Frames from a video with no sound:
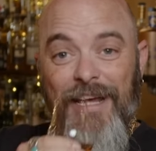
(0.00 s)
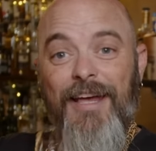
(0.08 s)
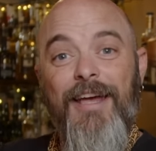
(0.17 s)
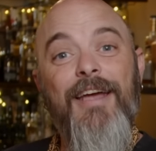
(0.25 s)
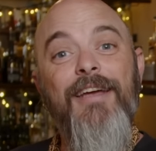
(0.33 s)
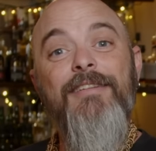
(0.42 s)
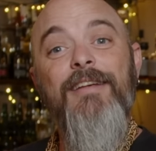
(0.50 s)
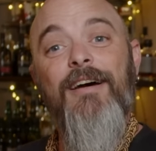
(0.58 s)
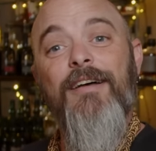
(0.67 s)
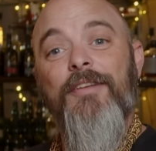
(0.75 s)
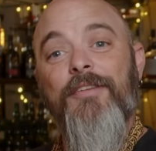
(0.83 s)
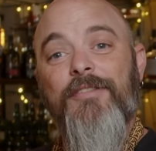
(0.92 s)
Hey, it
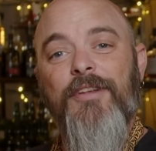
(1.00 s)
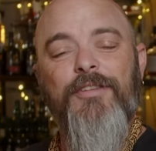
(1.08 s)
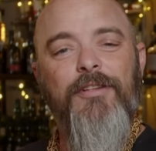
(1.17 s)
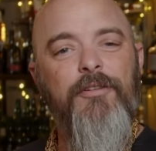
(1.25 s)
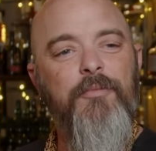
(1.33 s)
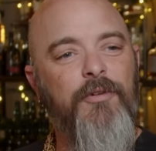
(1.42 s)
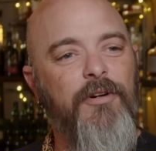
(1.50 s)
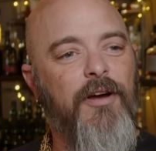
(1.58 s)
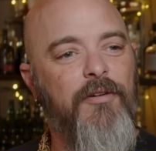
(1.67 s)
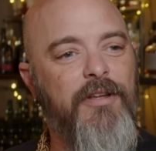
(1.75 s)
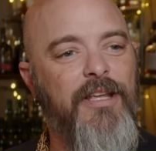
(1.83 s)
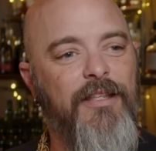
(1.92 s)
does. It's a little more
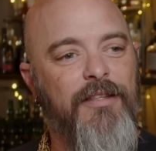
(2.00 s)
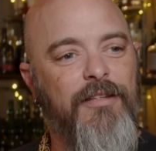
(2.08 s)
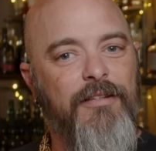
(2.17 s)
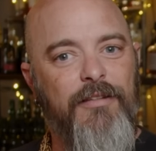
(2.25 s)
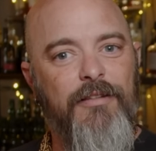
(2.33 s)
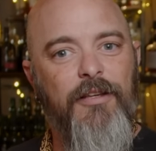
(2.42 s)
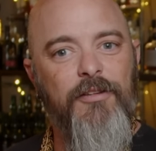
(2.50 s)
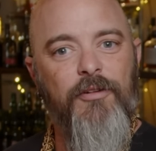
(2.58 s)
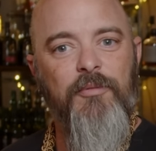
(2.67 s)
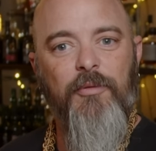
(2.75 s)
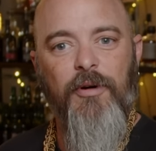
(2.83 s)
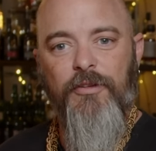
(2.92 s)
oaky than the
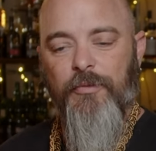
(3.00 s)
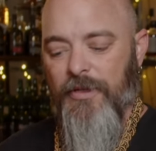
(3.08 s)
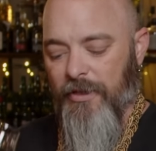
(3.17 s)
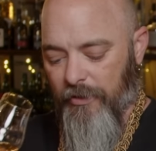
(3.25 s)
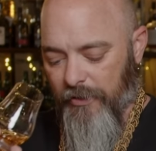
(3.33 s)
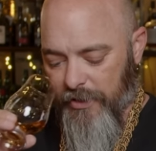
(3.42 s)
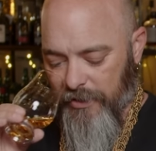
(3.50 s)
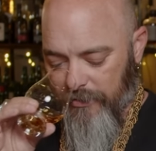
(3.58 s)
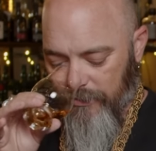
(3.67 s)
normal ones we use.